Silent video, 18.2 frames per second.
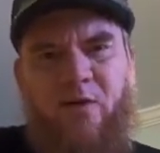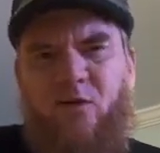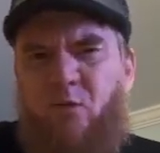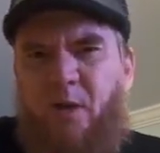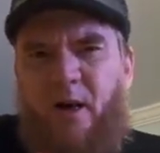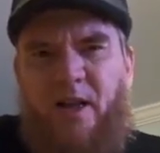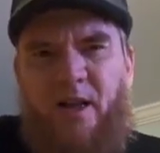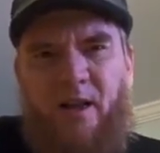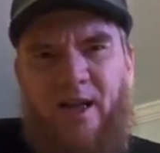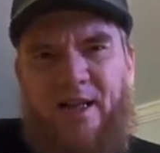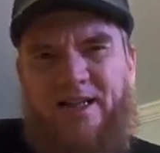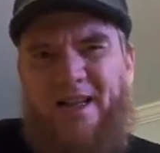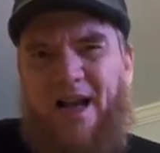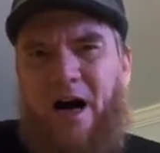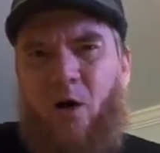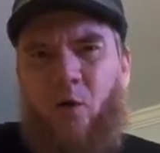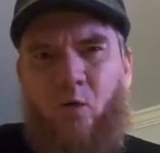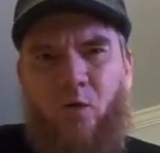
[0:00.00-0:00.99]
Everybody likes
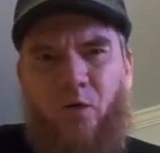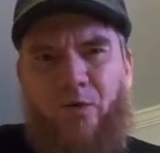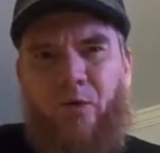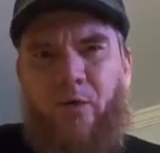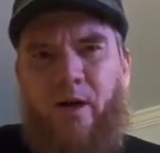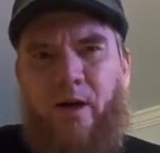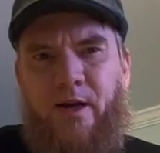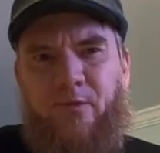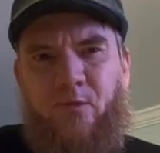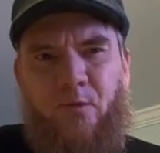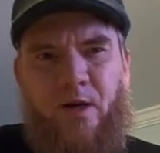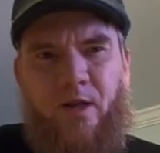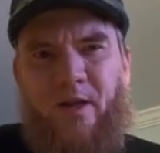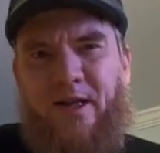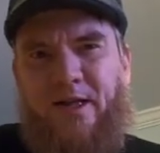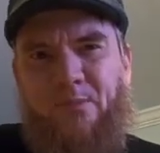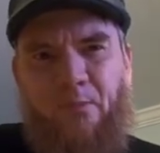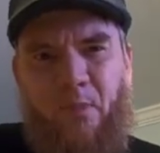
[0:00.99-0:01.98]
owls, right? Everybody
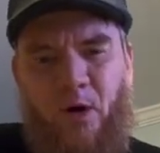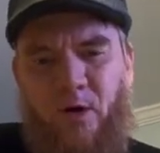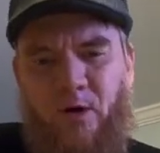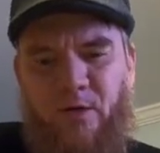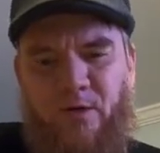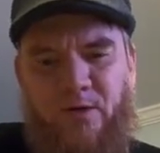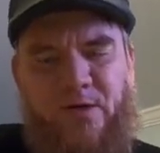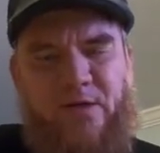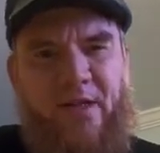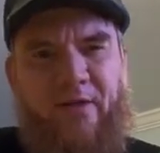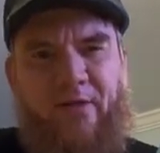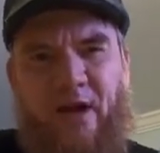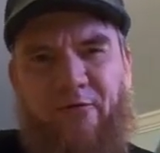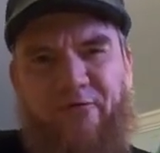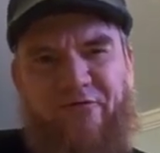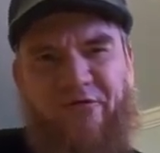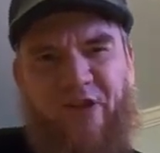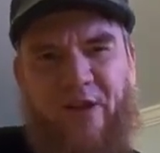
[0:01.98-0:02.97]
likes birds. They've
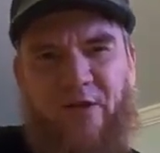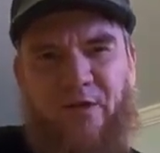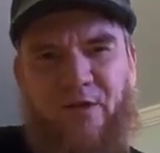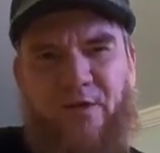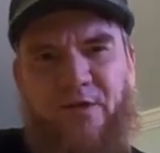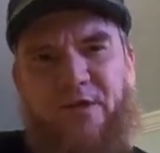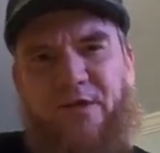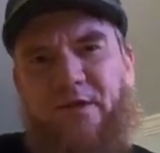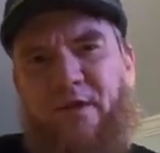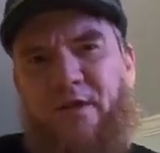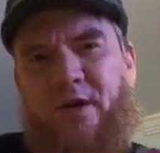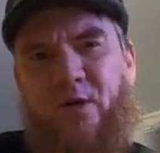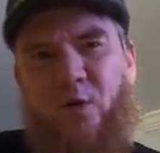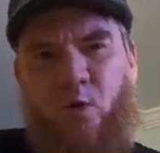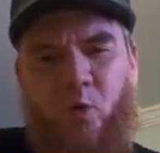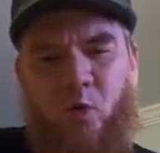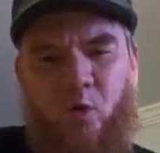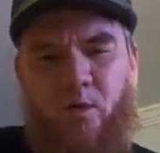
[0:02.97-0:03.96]
got feathers. They're
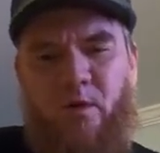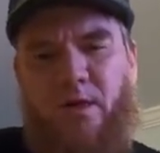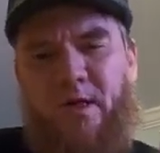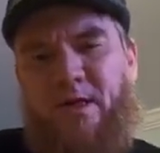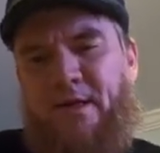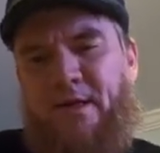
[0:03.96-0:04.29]
cool.